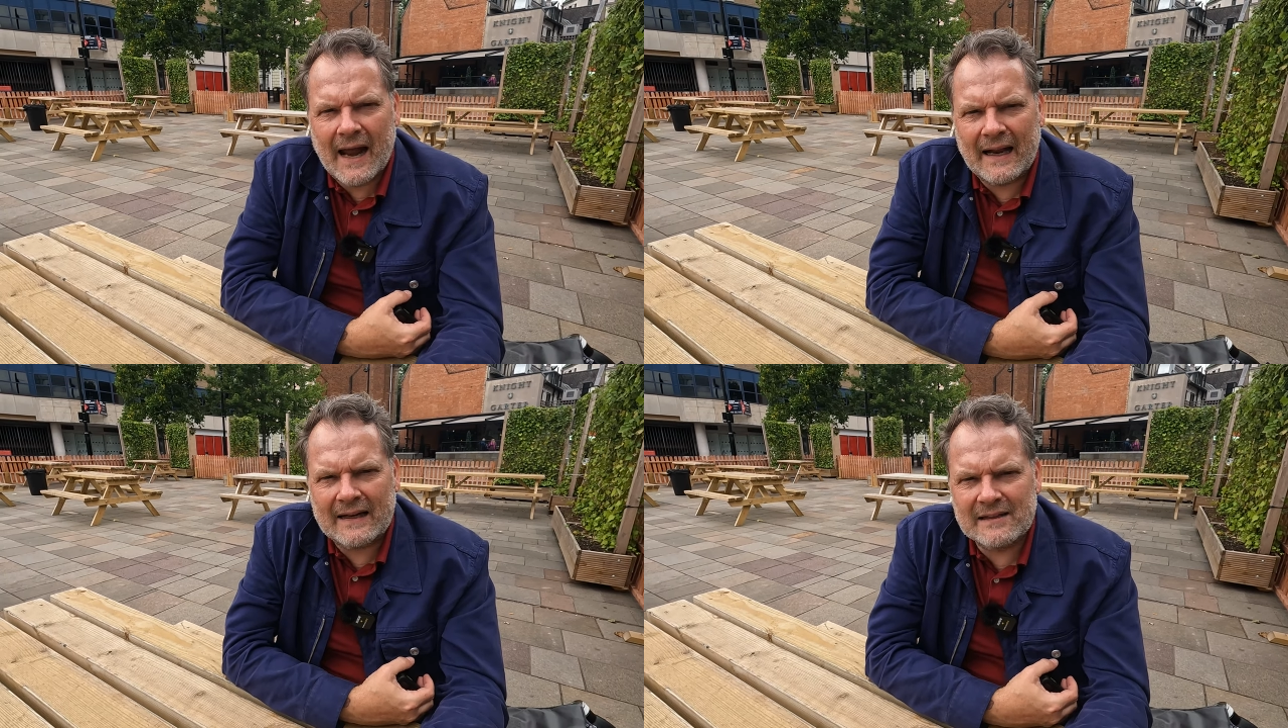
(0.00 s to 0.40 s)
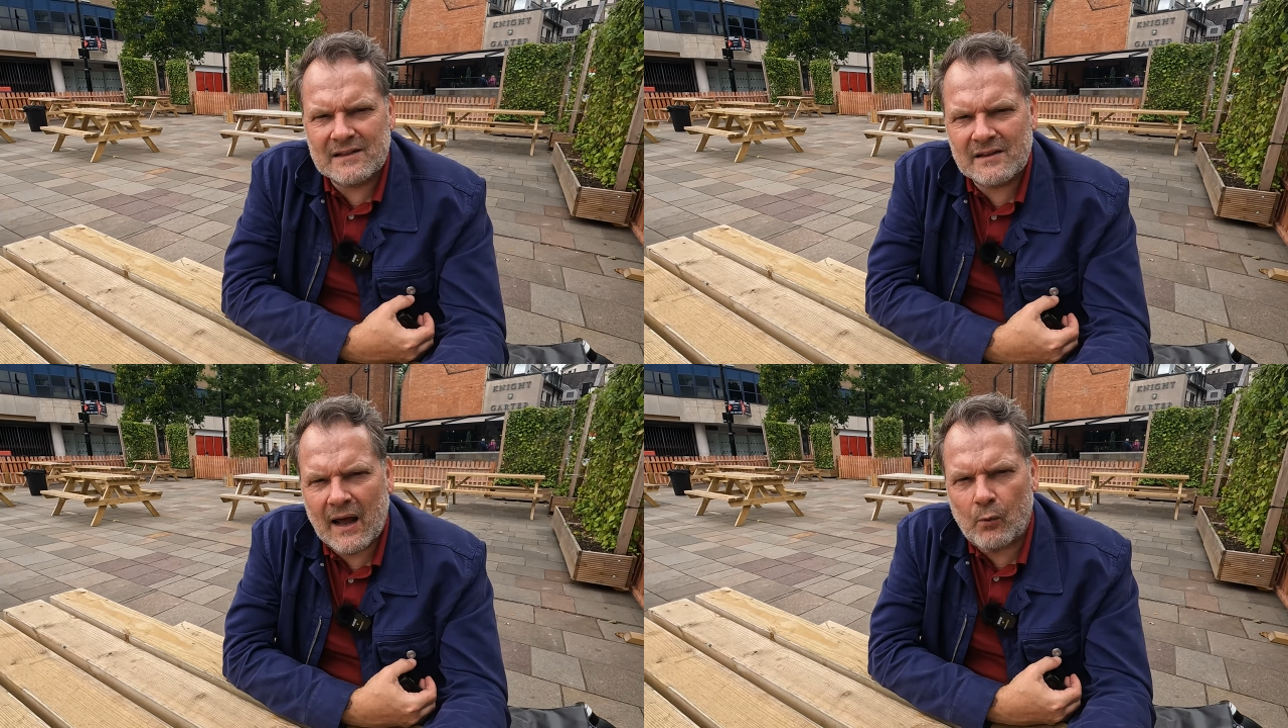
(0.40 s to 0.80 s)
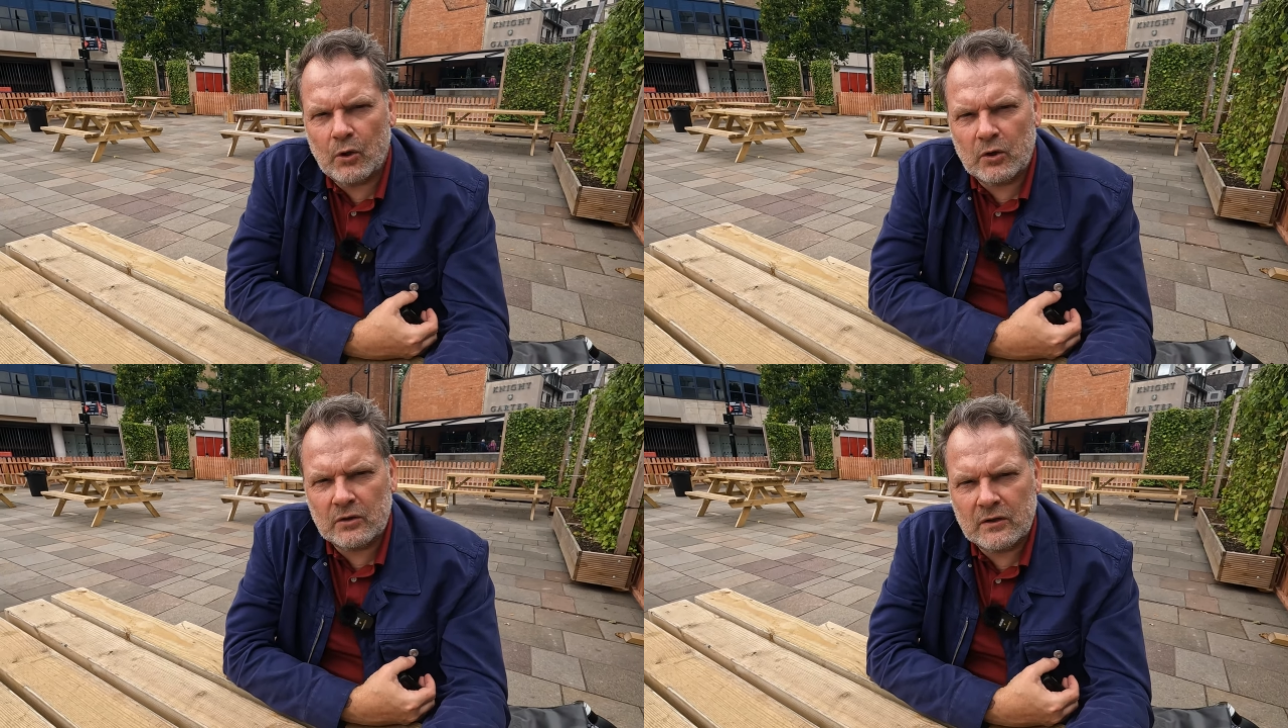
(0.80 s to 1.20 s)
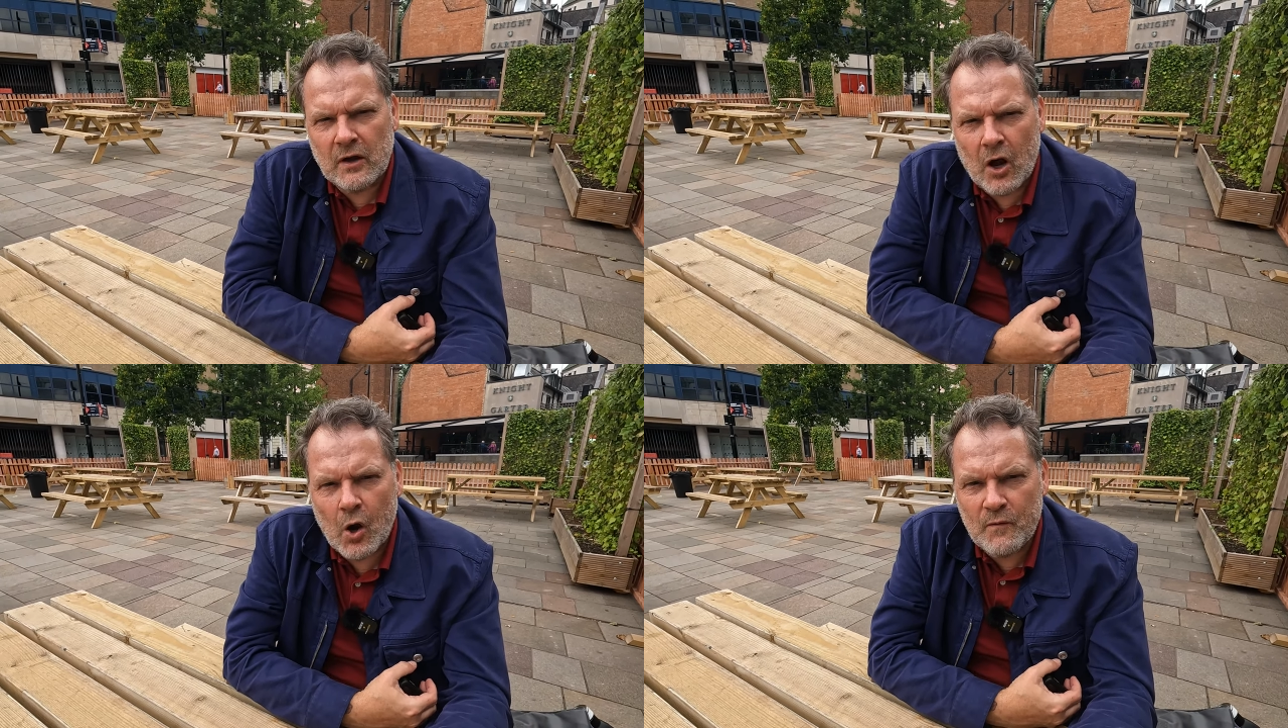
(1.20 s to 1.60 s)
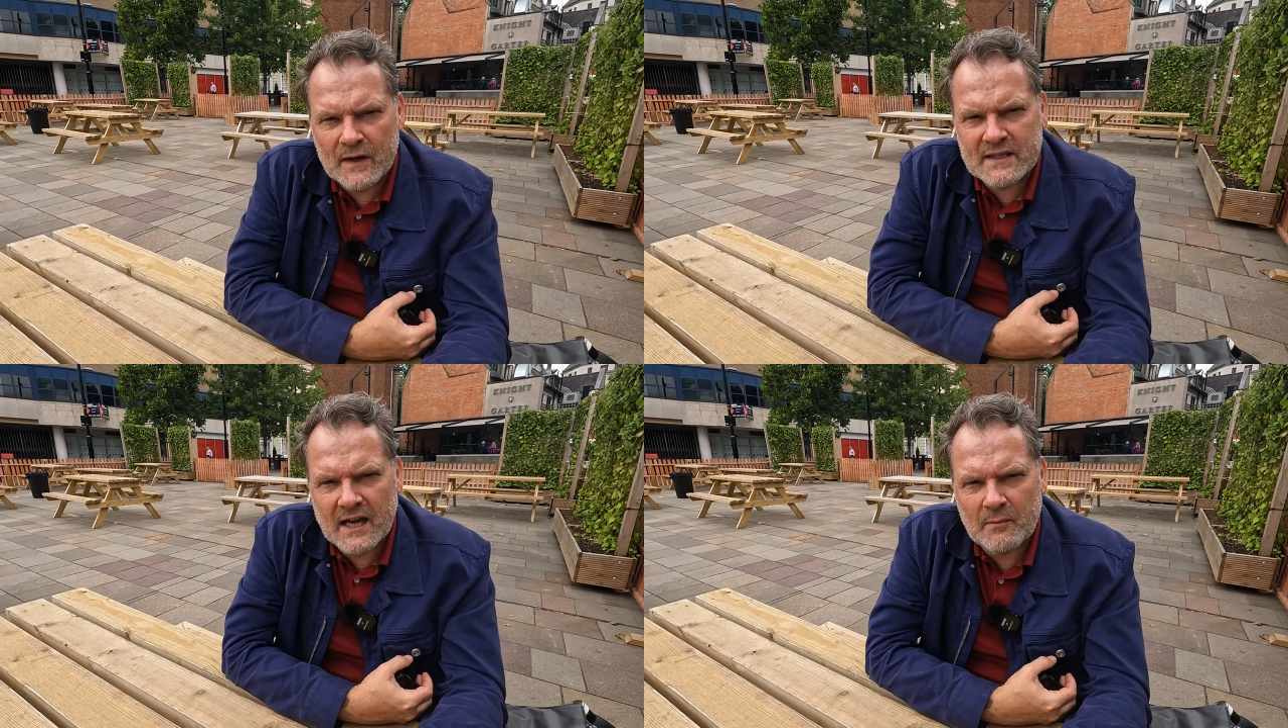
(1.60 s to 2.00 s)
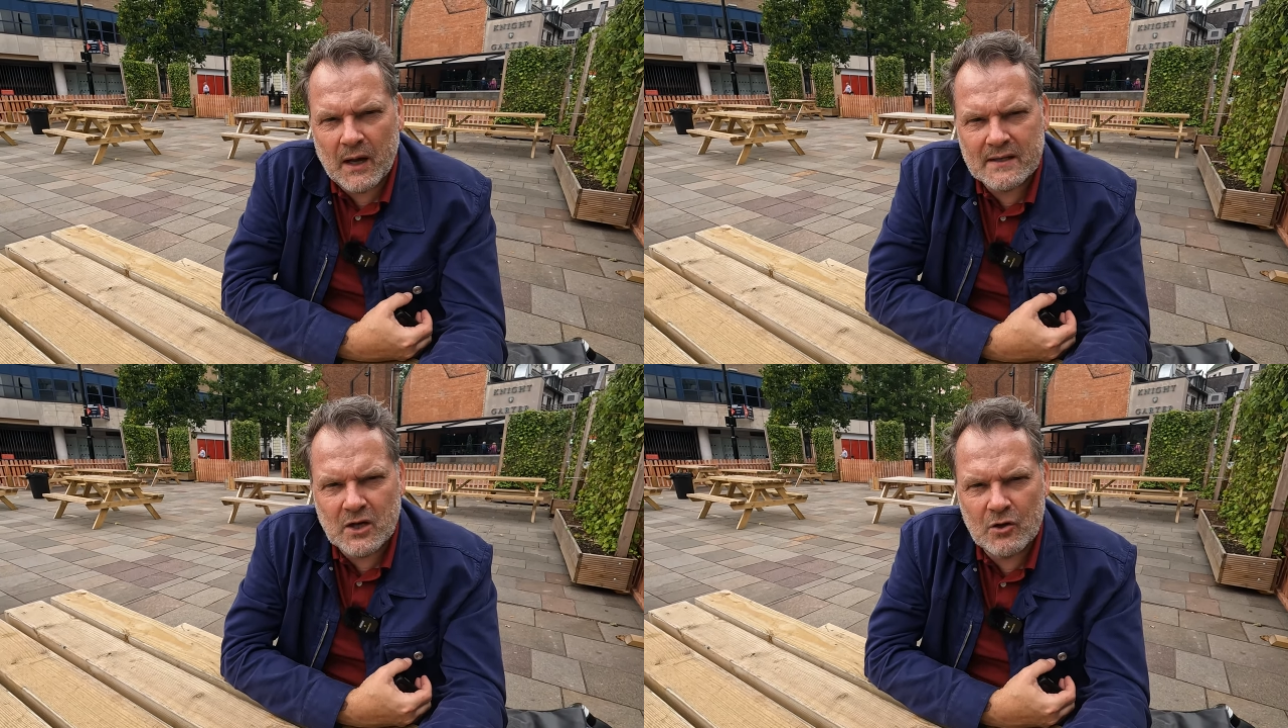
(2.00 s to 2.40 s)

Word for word: and that will hopefully take place